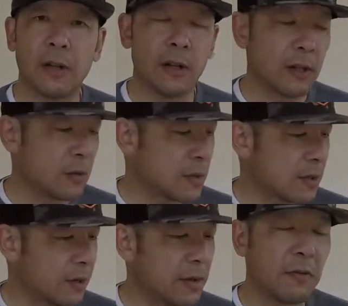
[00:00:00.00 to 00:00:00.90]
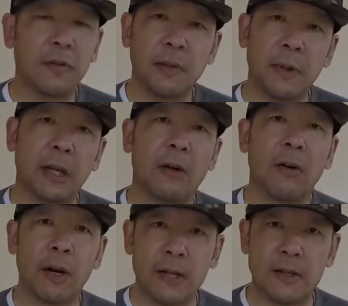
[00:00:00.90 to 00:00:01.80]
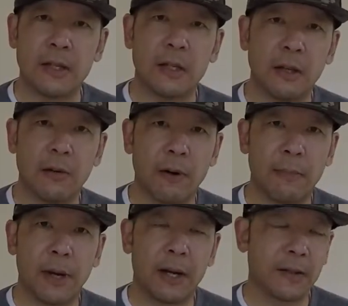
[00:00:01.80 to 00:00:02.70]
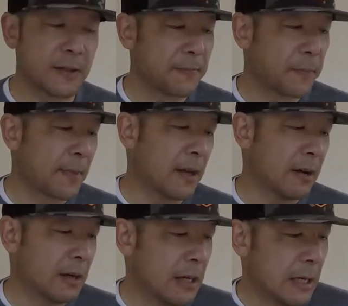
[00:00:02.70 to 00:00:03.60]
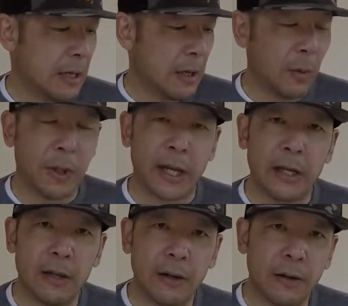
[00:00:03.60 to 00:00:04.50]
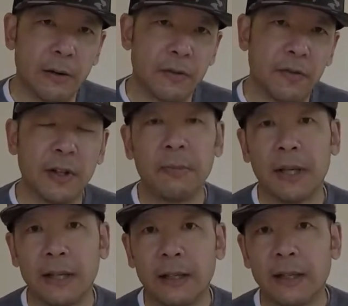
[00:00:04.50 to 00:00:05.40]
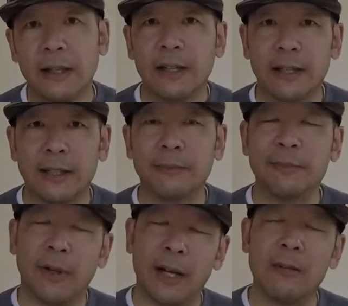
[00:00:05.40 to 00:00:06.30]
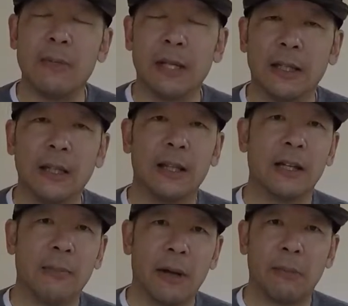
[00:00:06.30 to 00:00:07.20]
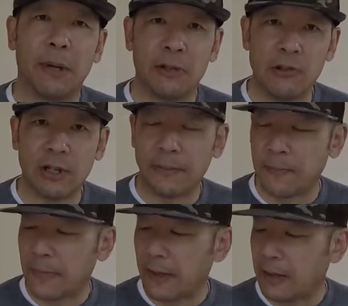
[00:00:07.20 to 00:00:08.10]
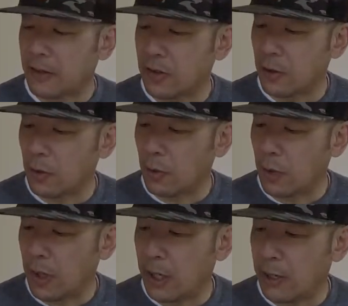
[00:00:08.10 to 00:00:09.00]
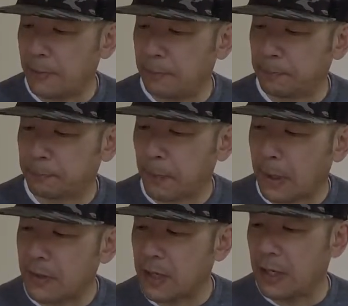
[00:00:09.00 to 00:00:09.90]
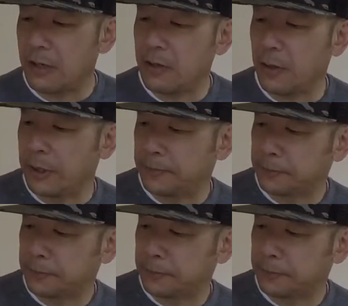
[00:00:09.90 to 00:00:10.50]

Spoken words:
This one's called the Flipping Crazy Gear Up box. Now, when I hear flipping, I immediately think about punching. So let's get into it.